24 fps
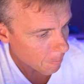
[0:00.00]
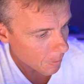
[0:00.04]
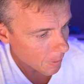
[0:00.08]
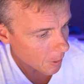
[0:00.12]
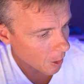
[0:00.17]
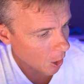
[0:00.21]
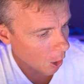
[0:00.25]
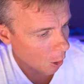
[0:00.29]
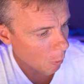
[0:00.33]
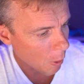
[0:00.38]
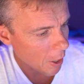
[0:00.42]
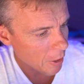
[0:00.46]

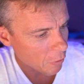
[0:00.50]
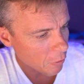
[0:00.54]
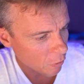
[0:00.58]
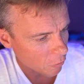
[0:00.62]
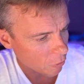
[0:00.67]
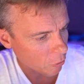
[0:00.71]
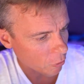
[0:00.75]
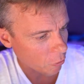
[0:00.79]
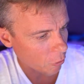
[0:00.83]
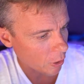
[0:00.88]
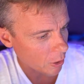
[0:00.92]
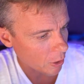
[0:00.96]
I won't
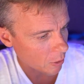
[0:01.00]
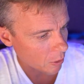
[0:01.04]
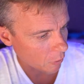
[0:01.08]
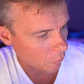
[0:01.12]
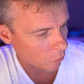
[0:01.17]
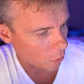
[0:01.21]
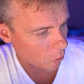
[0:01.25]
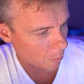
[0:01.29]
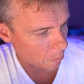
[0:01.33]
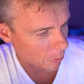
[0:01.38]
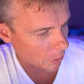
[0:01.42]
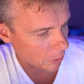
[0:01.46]
disagree that it's
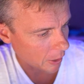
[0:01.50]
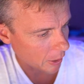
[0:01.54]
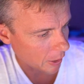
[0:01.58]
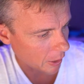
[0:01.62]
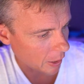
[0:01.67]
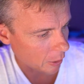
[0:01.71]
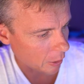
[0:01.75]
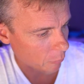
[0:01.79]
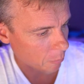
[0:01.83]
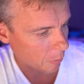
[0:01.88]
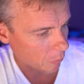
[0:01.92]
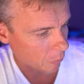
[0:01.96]
complicating
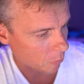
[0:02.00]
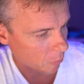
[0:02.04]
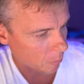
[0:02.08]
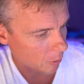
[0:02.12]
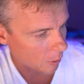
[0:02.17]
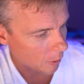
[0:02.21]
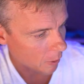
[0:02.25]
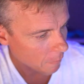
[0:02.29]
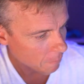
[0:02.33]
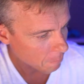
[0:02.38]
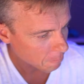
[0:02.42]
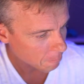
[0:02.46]
aspects of my
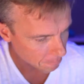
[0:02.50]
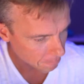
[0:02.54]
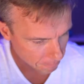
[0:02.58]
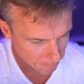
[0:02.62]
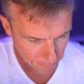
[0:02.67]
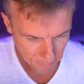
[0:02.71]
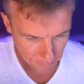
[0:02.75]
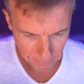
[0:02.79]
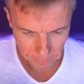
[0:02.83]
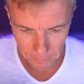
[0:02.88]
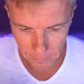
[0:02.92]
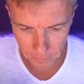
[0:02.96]
life,
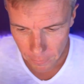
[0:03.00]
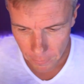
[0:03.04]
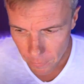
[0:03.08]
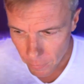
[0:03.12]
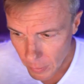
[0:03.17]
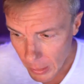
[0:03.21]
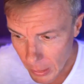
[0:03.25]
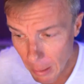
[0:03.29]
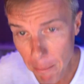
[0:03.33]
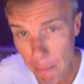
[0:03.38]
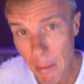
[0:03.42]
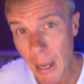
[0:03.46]

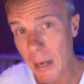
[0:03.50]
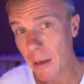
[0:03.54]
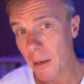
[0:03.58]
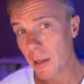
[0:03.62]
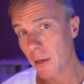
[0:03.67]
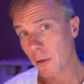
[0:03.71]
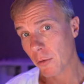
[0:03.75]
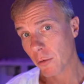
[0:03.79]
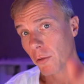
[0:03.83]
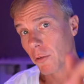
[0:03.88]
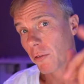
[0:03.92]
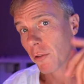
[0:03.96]
but
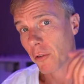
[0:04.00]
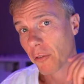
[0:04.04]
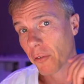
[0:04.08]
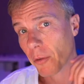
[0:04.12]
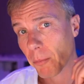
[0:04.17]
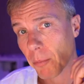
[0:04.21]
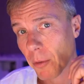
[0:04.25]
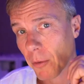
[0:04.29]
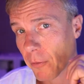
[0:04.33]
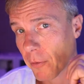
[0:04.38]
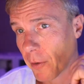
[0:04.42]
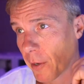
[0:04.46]
it is also
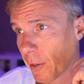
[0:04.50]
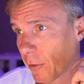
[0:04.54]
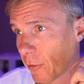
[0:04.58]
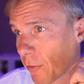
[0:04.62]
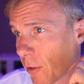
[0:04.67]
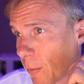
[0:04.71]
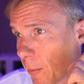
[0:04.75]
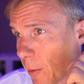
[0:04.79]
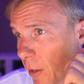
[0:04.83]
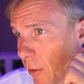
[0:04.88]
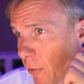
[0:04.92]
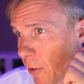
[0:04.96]
simplifying
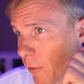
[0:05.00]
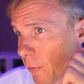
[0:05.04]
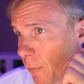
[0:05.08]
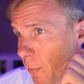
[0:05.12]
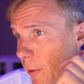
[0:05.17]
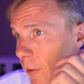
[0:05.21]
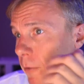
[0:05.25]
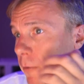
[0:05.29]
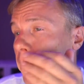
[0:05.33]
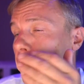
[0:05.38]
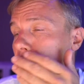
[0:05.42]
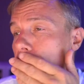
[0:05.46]
some other
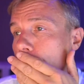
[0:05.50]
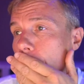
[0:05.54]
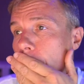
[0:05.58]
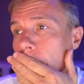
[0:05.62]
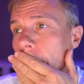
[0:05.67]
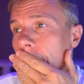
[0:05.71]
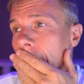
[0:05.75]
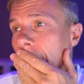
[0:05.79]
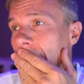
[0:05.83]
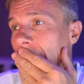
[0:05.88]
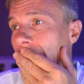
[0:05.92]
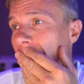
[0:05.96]
aspects.
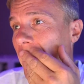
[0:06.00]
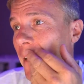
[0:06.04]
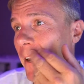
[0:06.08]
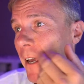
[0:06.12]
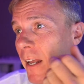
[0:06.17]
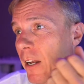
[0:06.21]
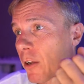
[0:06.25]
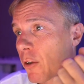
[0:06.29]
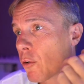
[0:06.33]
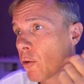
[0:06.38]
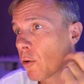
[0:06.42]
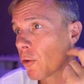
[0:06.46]

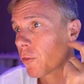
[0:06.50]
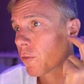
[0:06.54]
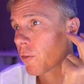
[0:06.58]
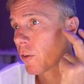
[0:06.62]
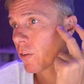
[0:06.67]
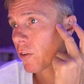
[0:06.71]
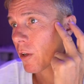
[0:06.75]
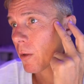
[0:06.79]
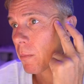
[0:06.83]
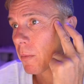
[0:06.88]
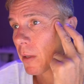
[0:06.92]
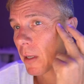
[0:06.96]
And of course, for
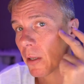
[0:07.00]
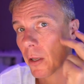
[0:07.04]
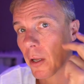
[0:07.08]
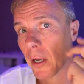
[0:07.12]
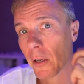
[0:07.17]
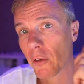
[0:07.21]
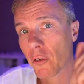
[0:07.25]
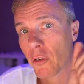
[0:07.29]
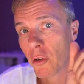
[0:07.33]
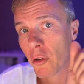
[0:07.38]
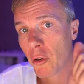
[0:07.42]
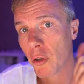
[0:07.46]
something
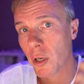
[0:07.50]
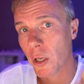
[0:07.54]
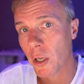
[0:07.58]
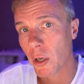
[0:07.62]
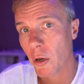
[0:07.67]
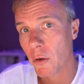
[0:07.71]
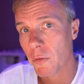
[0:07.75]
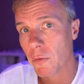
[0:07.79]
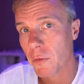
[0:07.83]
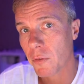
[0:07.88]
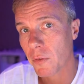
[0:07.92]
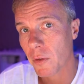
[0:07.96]
like turning
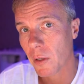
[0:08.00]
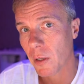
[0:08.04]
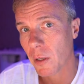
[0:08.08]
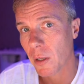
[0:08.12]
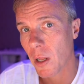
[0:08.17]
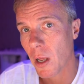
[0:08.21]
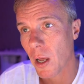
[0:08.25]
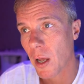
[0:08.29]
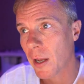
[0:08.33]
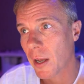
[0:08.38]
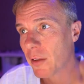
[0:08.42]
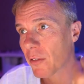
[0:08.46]
off
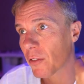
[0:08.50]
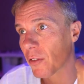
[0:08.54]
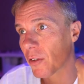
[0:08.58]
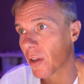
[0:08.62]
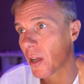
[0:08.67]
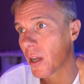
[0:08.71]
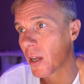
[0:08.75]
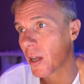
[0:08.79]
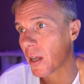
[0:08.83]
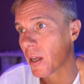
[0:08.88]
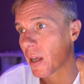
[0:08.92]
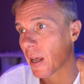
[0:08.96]
lights
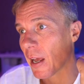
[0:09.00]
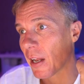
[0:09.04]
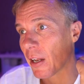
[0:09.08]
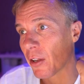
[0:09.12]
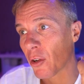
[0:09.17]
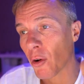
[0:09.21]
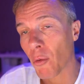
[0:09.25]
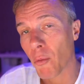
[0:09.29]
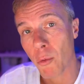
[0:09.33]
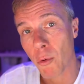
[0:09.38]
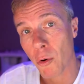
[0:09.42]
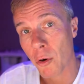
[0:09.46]
and
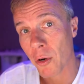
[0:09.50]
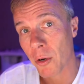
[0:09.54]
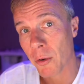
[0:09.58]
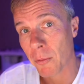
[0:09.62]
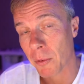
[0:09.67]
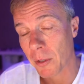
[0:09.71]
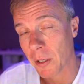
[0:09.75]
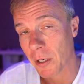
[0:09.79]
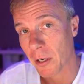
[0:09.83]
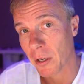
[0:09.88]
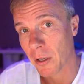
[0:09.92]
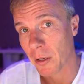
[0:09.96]
not watering
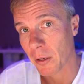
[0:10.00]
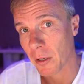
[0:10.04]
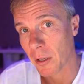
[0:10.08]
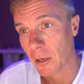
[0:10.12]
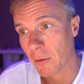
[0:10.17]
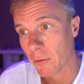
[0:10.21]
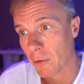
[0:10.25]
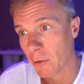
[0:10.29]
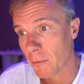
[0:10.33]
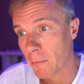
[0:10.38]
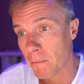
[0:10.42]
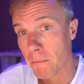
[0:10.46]
when you don't
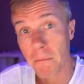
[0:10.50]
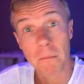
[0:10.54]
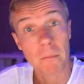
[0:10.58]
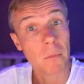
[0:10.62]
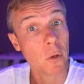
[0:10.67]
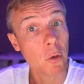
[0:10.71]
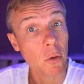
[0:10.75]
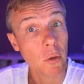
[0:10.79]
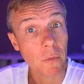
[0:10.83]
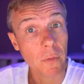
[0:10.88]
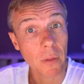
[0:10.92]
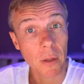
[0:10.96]
need to,
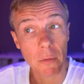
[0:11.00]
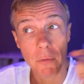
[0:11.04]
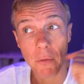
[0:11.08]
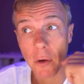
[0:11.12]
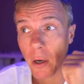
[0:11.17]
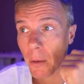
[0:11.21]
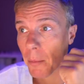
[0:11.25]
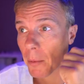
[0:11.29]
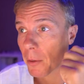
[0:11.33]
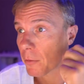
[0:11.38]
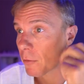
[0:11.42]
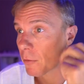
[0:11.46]
good for the
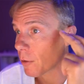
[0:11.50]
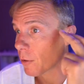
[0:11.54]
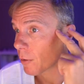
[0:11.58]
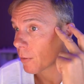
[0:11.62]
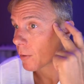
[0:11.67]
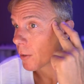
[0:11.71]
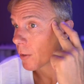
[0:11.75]
environment too.